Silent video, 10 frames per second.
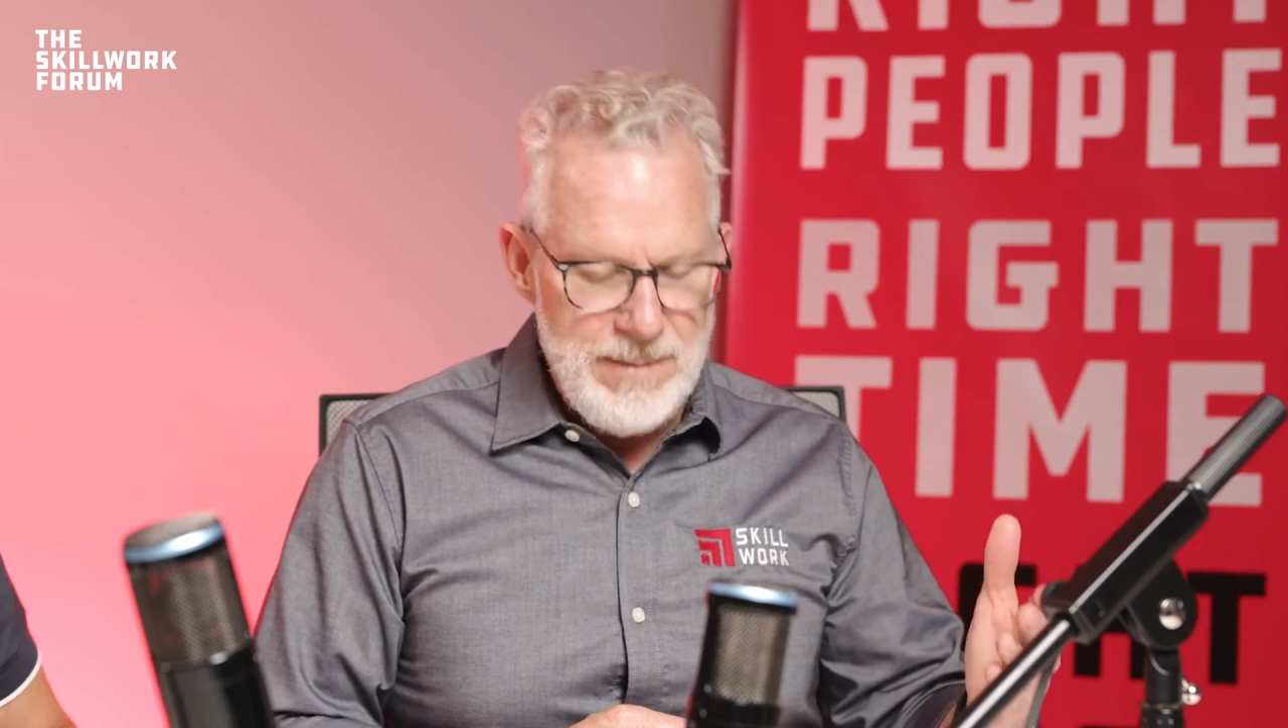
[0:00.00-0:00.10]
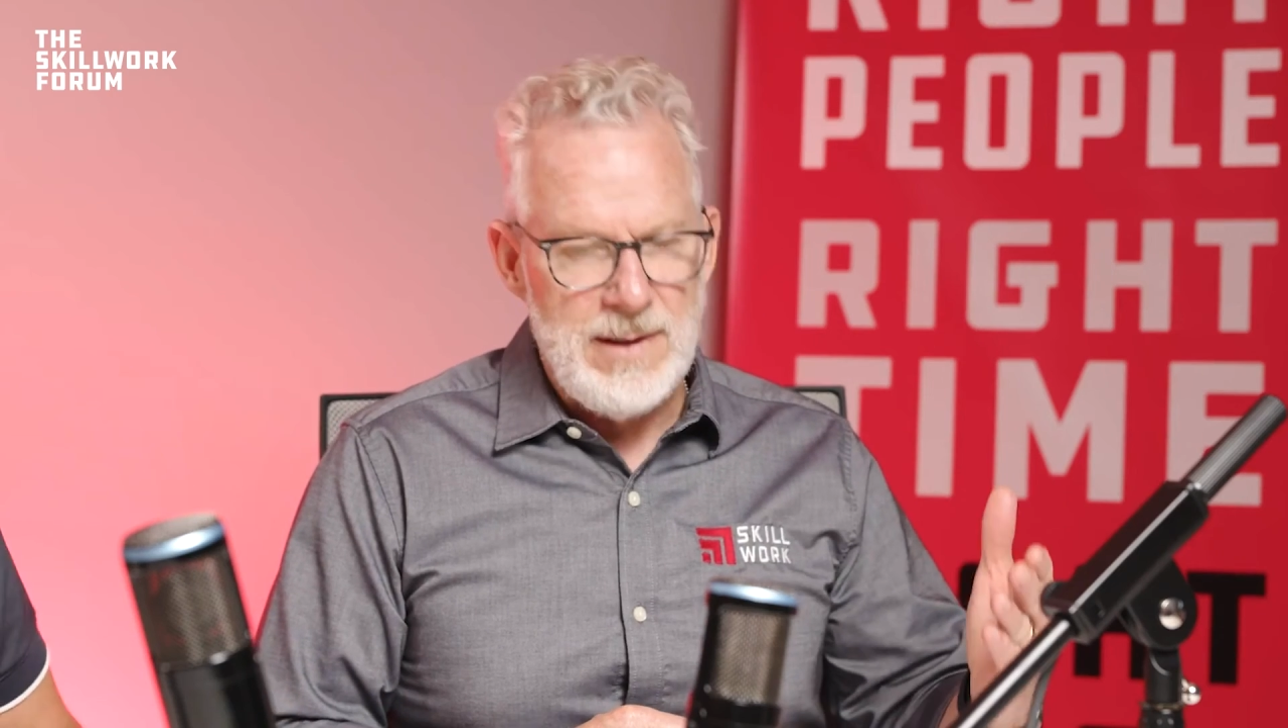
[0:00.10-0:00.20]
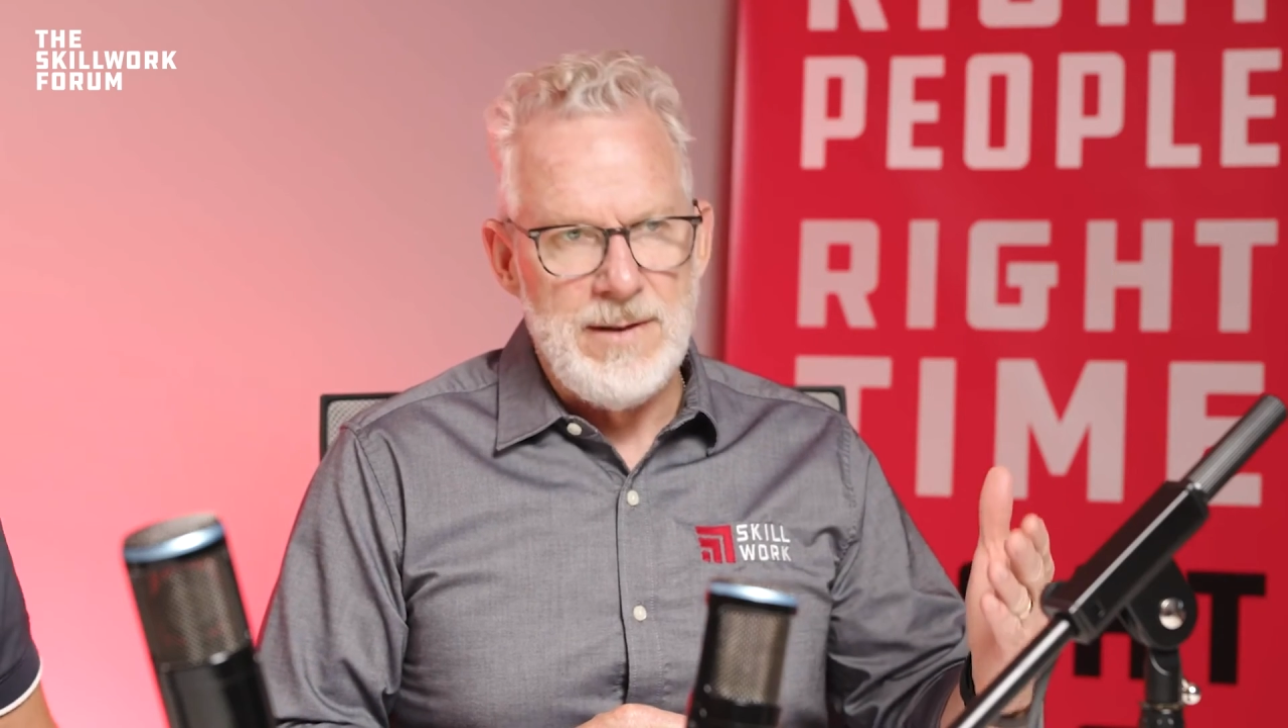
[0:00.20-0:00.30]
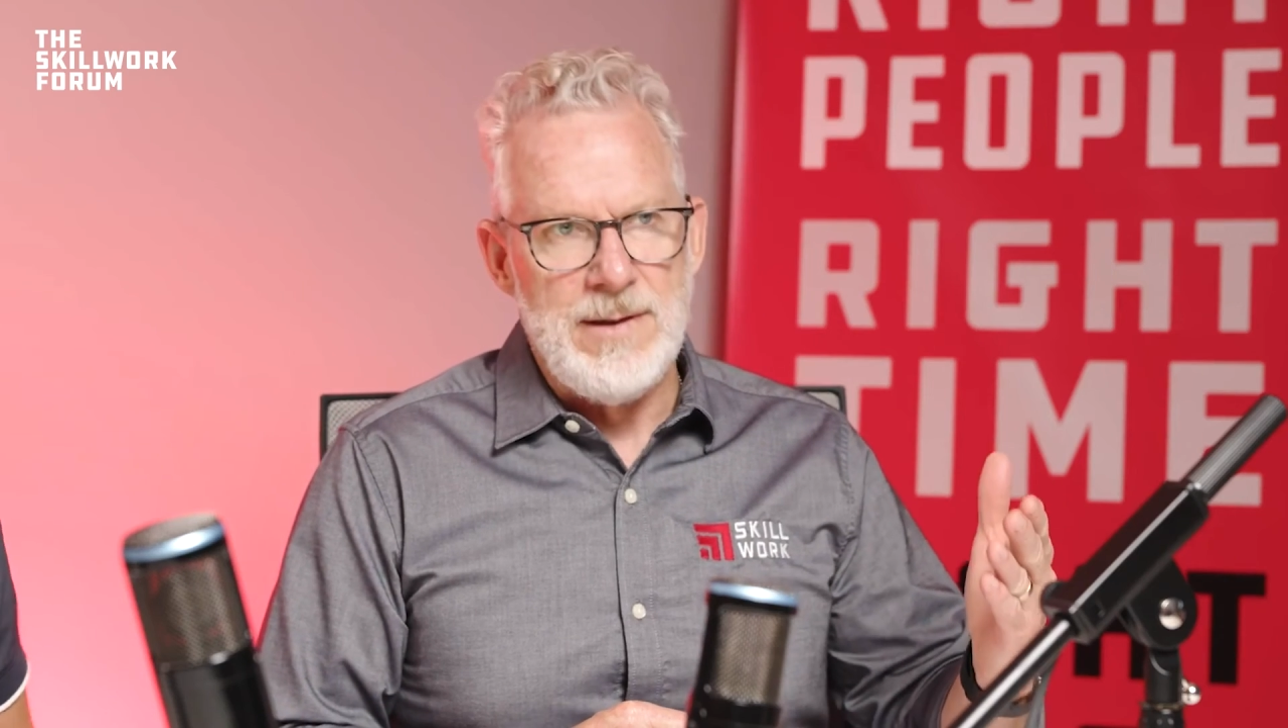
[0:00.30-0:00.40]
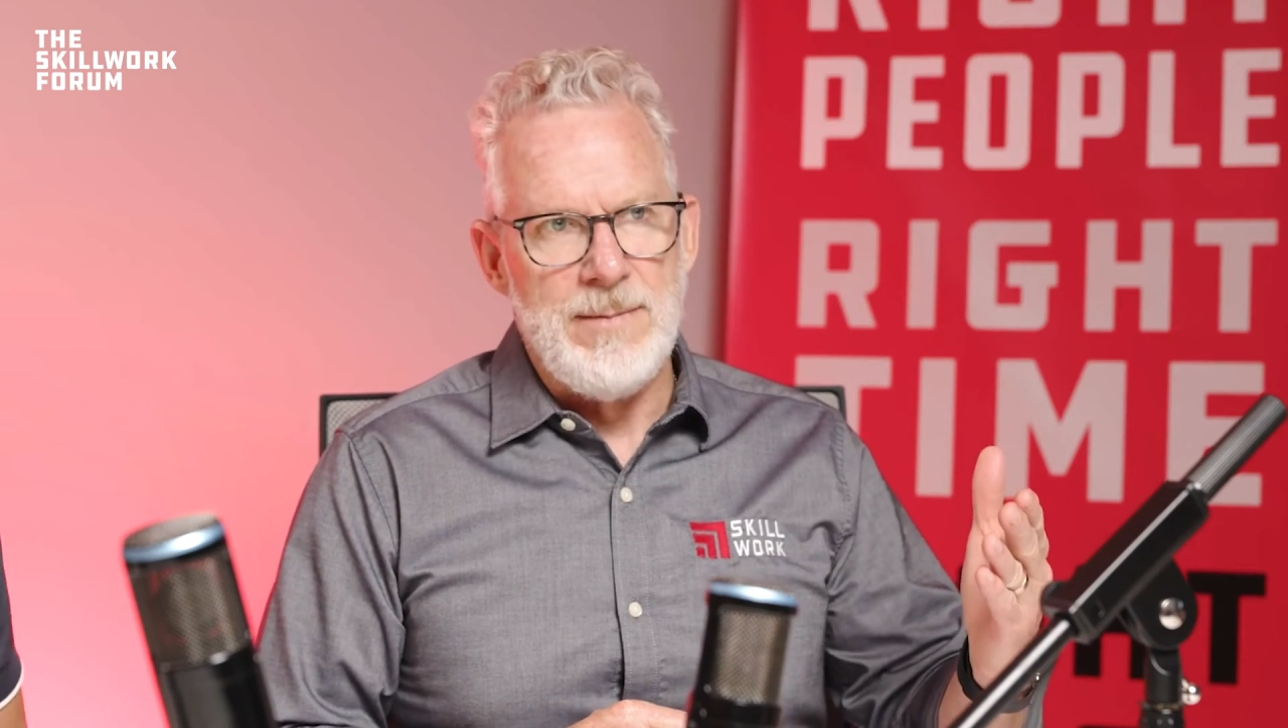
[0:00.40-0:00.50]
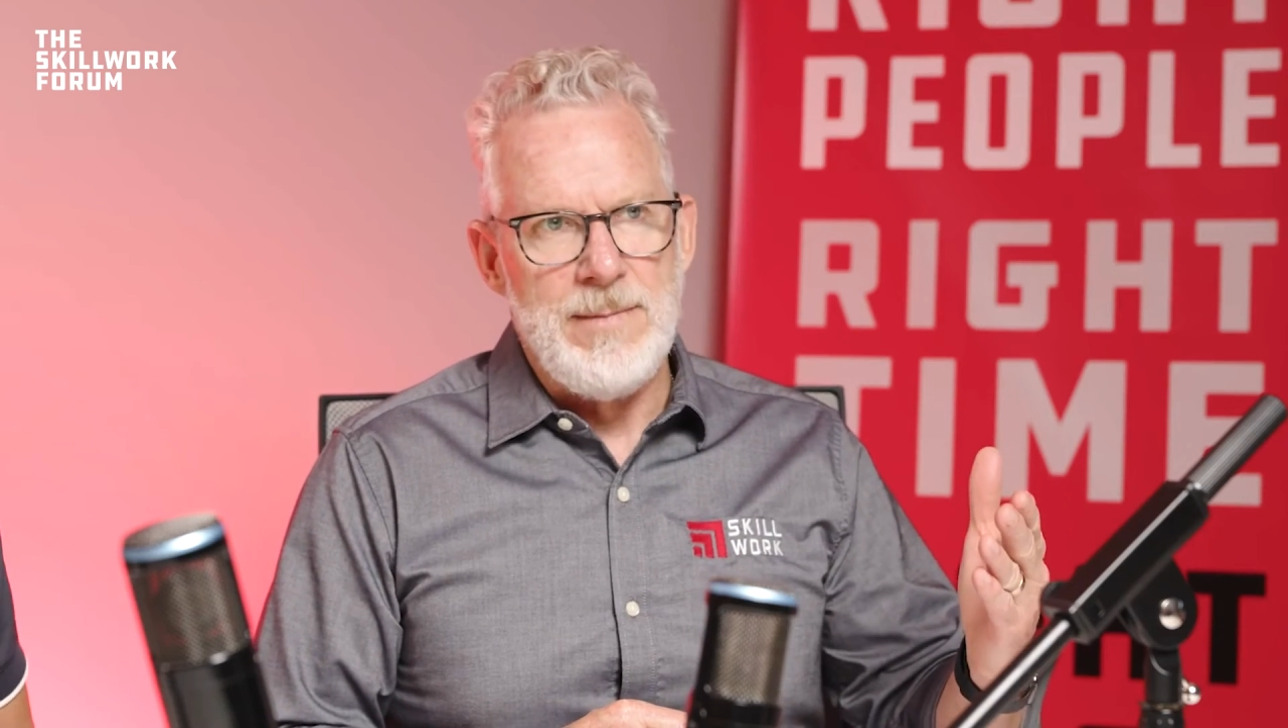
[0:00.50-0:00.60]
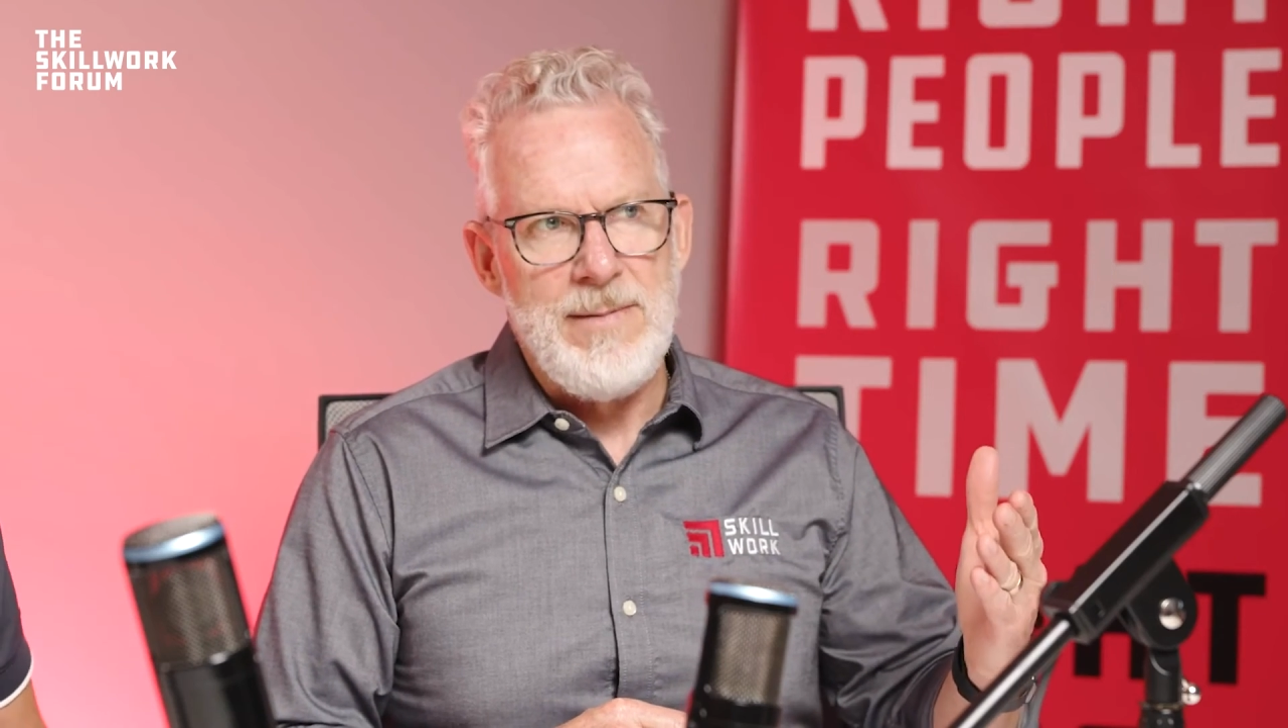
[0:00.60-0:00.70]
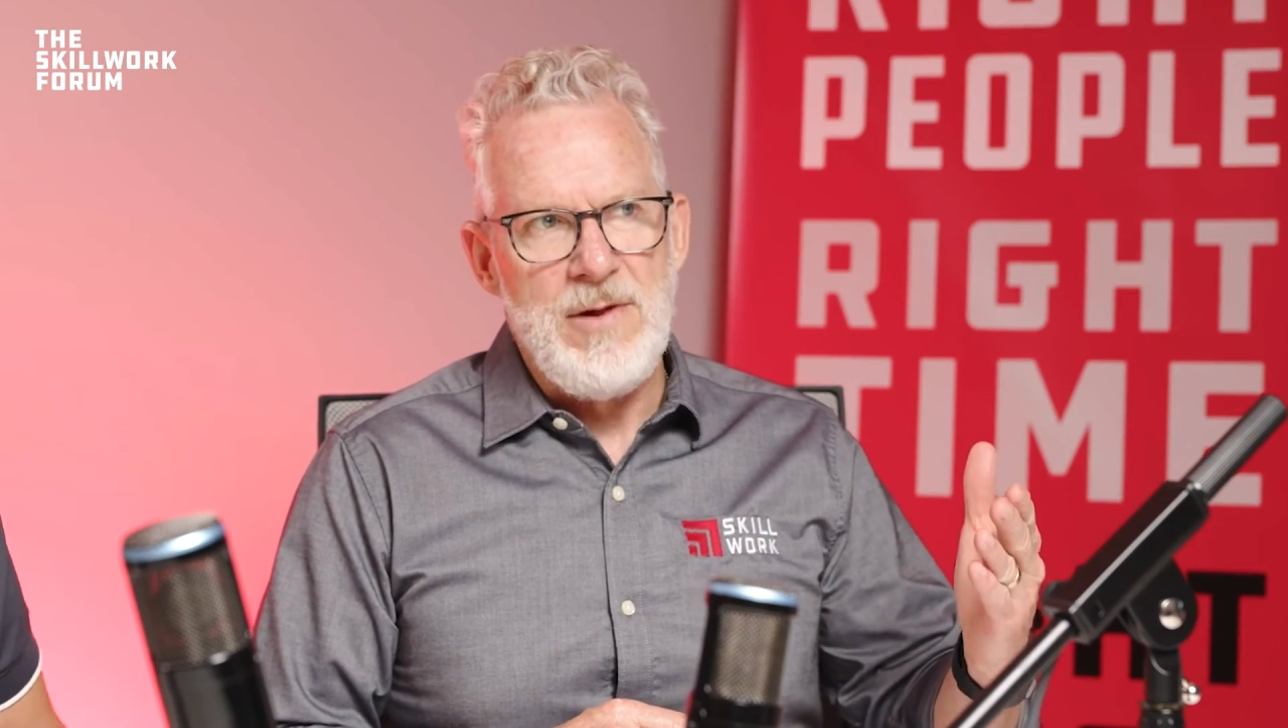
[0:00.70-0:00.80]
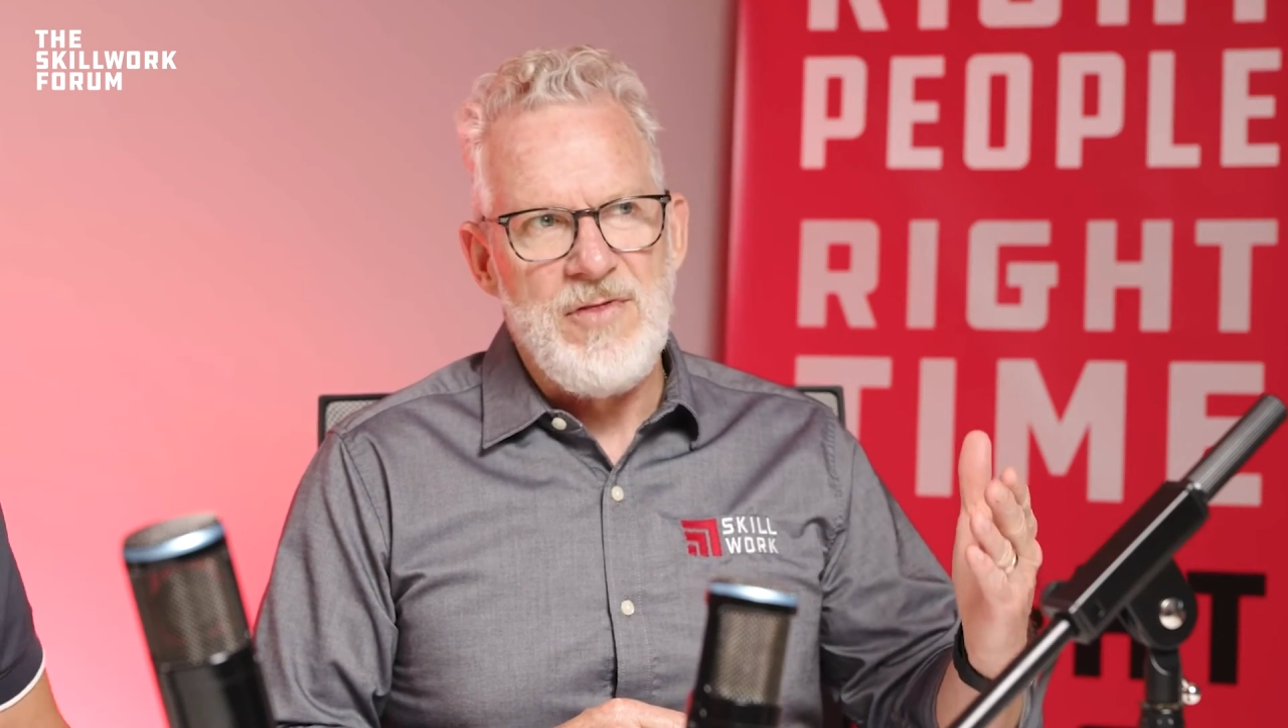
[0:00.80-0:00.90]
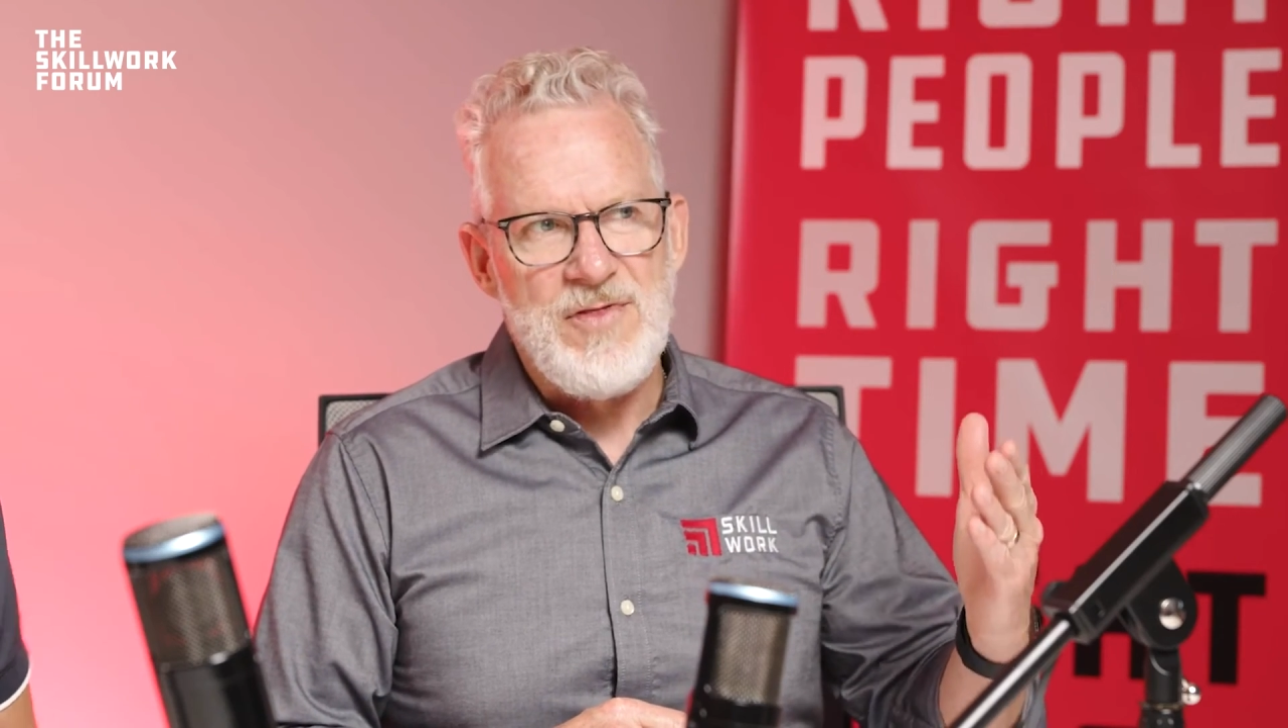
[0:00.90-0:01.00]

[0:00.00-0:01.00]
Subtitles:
to maybe